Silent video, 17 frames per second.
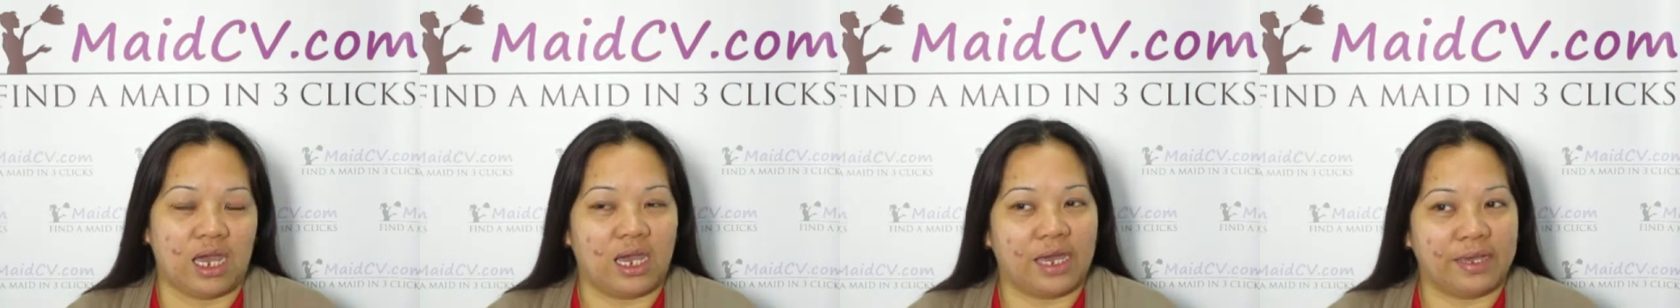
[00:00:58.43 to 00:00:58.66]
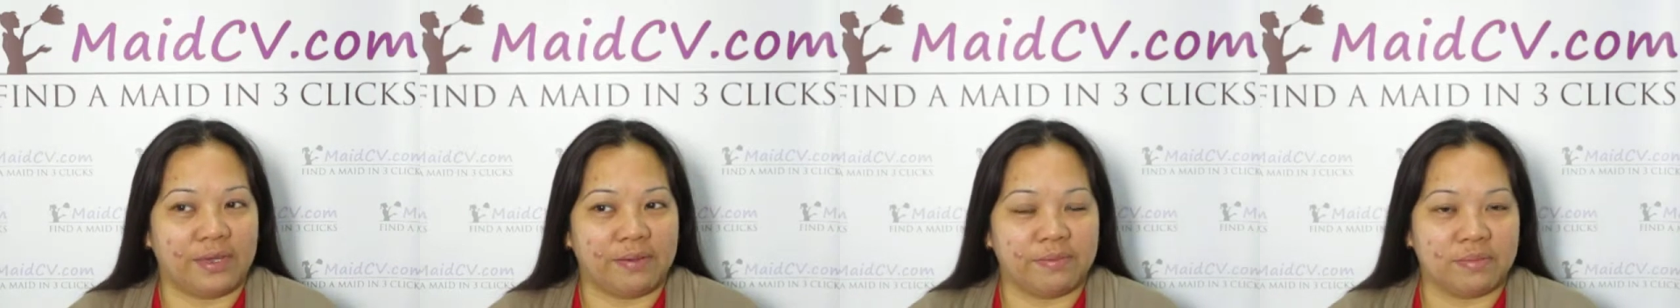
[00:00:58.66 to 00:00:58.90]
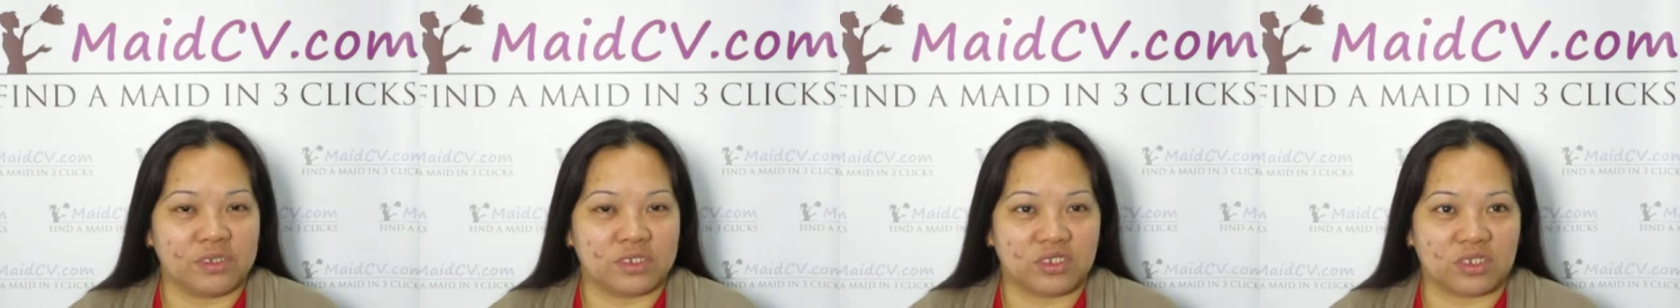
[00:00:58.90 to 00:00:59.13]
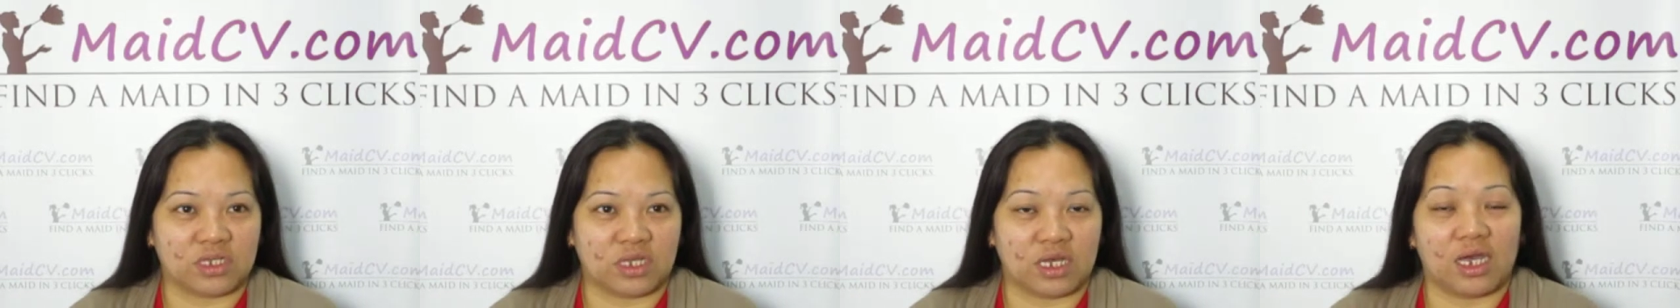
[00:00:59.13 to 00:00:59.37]
for I'm your
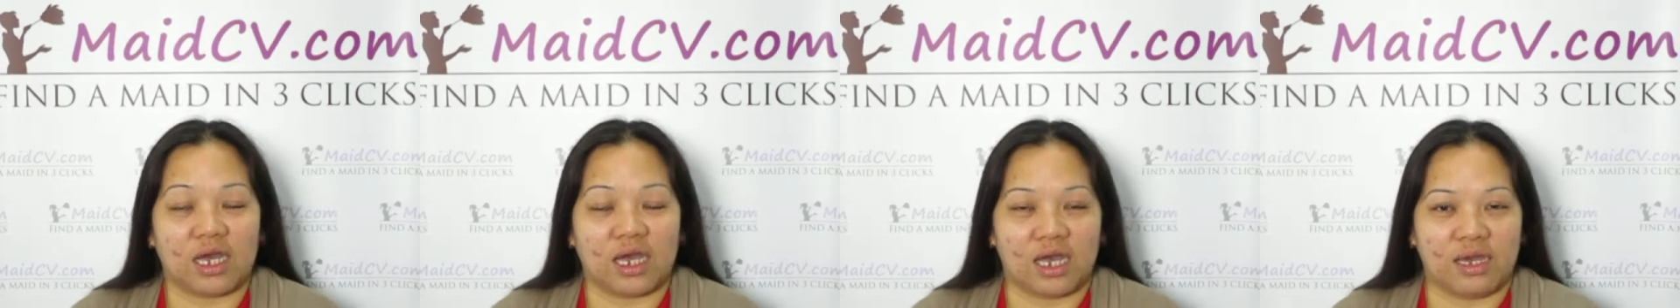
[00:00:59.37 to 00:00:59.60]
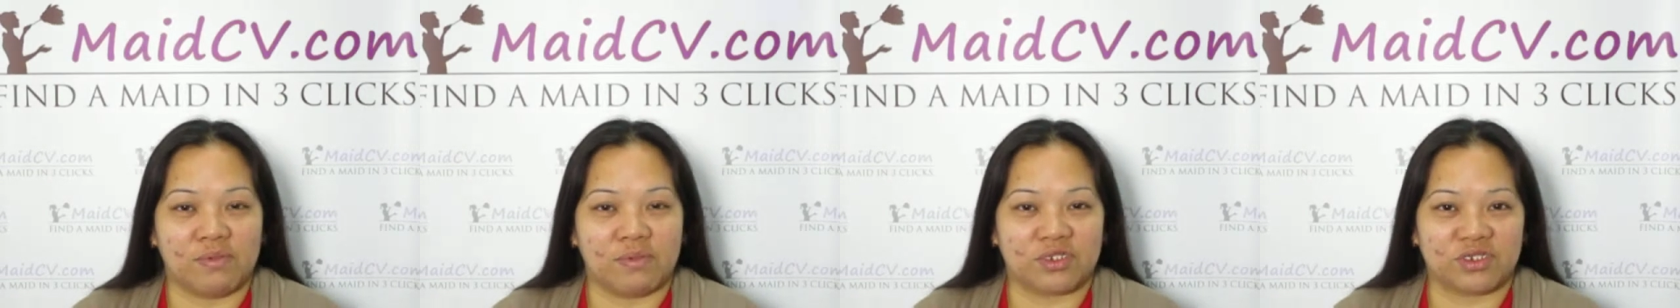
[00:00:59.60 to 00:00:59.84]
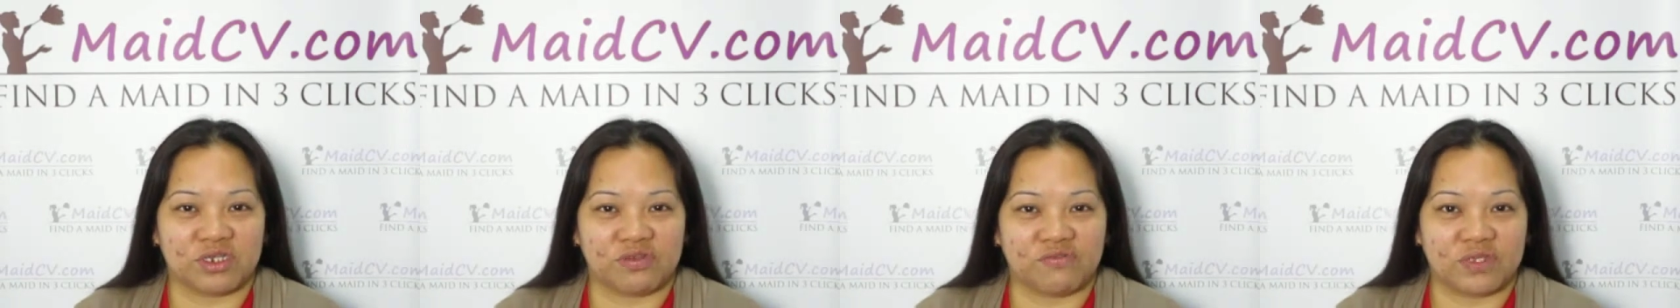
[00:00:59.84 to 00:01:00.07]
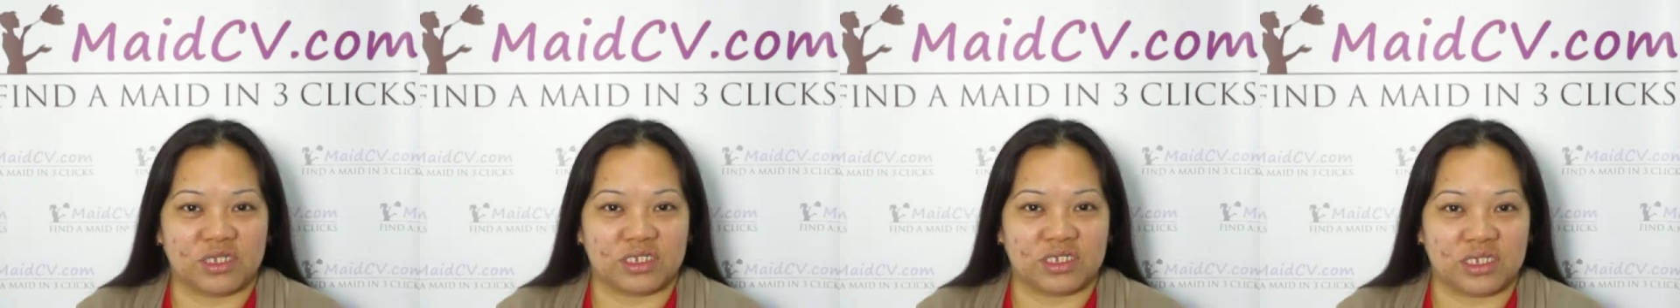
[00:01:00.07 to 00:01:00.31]
present employer? I'm a
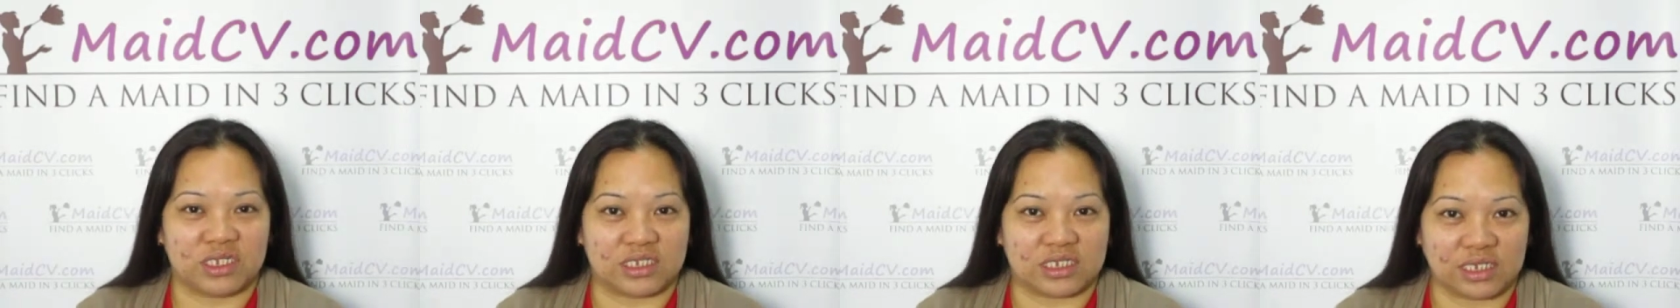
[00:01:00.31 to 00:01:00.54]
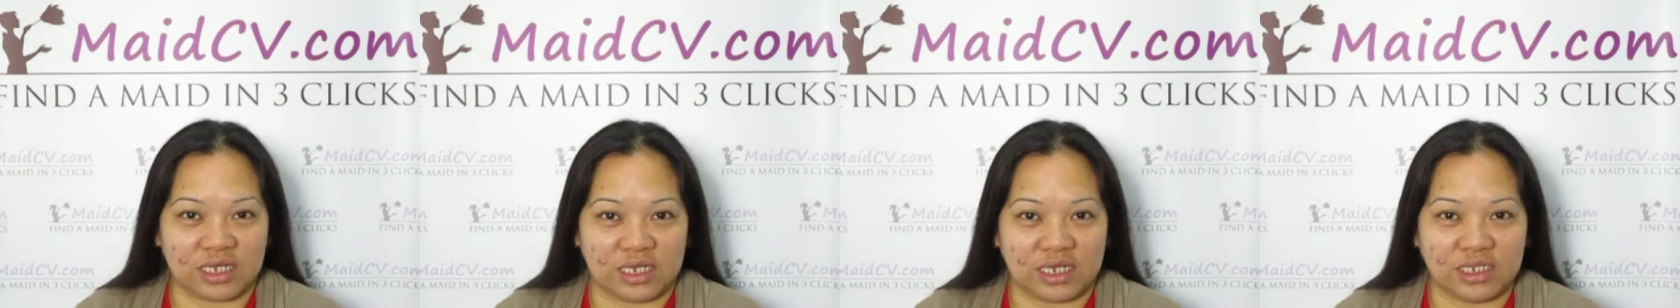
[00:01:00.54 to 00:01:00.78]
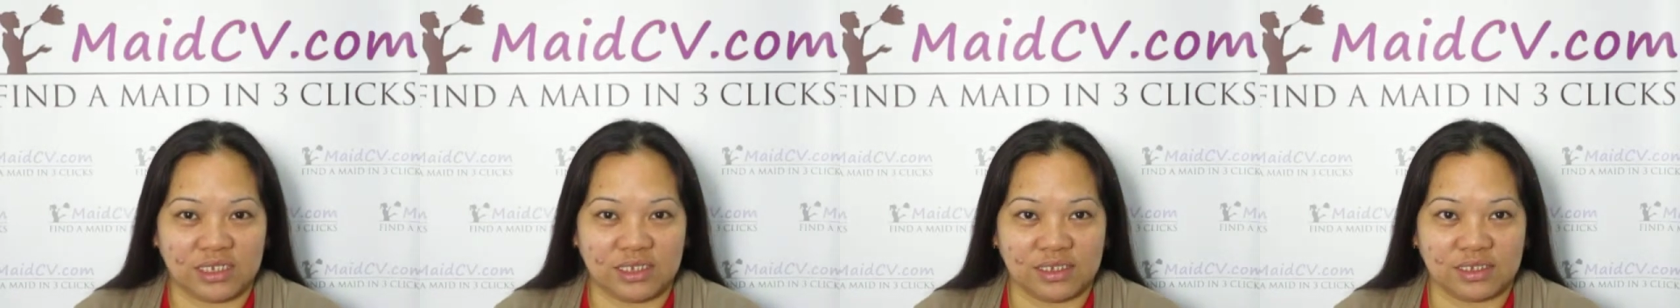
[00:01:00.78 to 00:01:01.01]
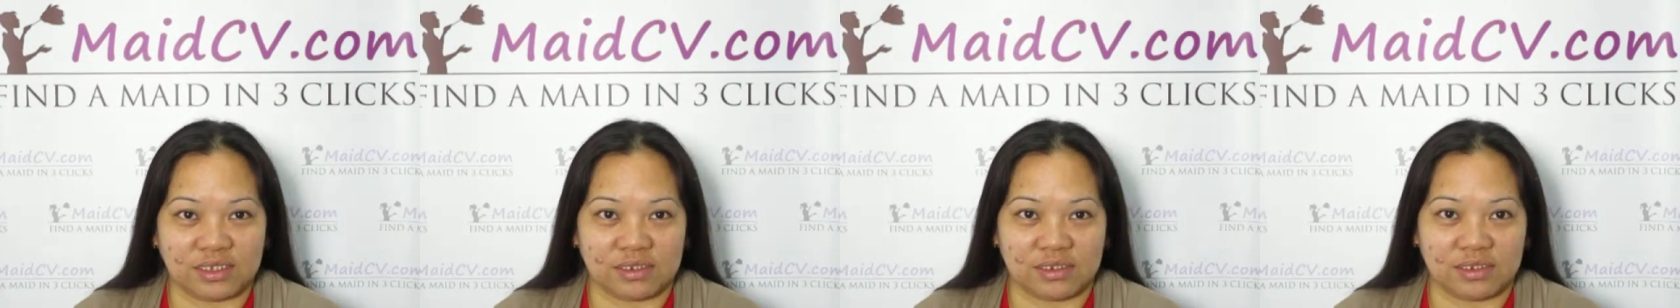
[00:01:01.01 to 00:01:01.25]
service
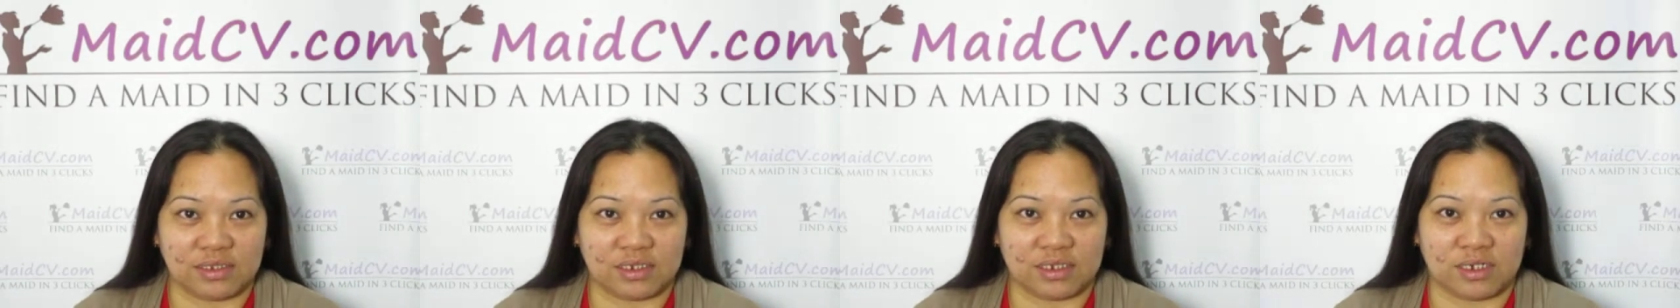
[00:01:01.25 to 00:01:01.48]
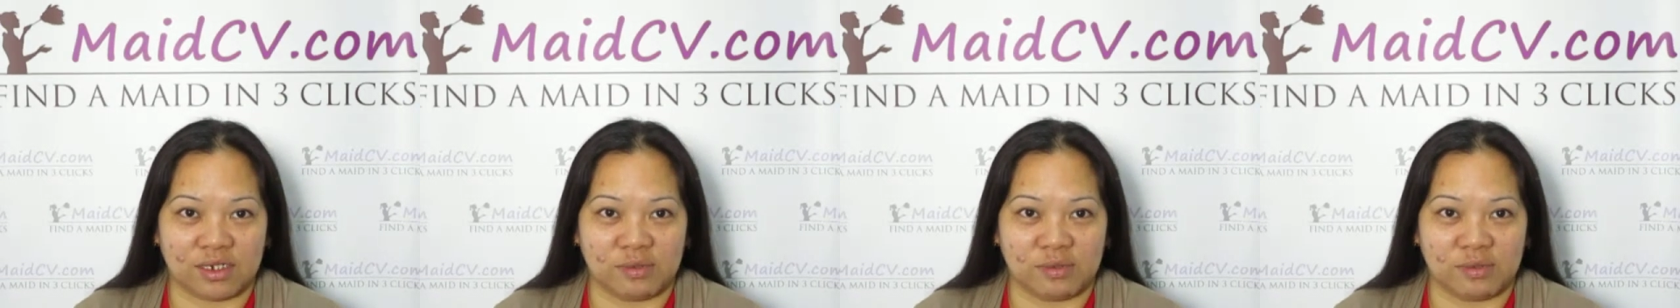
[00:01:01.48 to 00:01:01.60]
assistant, uh-huh.